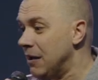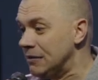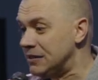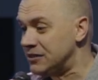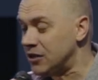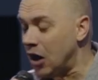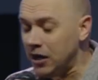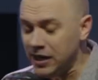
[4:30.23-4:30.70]
uh,
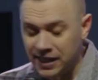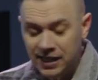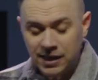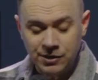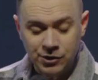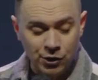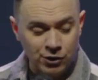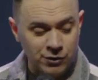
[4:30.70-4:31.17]
starting
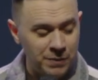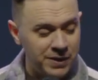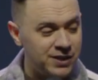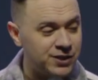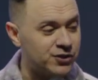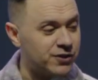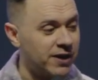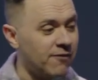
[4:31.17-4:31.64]
in youth
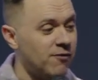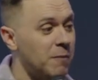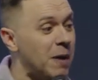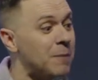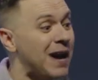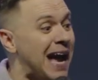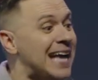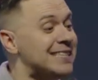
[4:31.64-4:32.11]
ministry, I
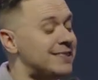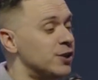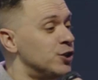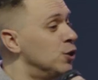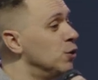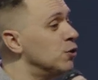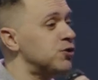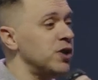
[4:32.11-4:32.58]
remember as a
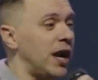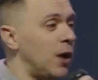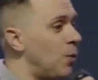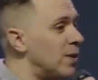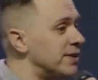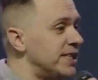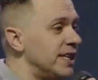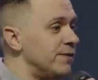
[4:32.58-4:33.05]
youth leader, I
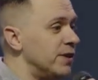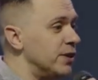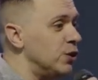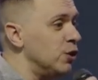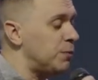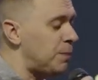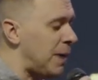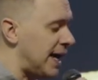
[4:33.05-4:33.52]
wasn't even a
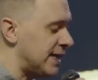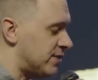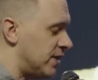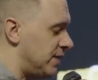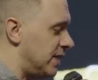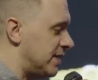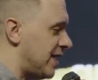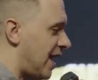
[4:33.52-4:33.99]
youth
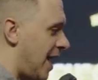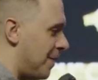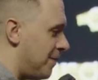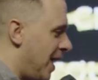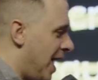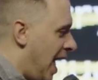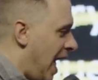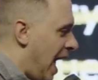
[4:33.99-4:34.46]
pastor at the time.
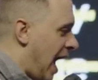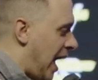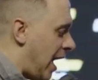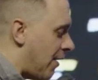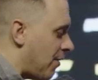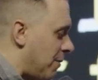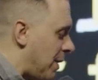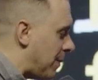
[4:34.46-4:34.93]
And
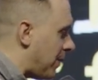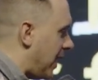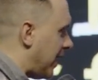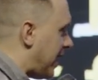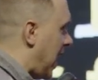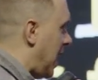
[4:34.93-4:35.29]
I remember I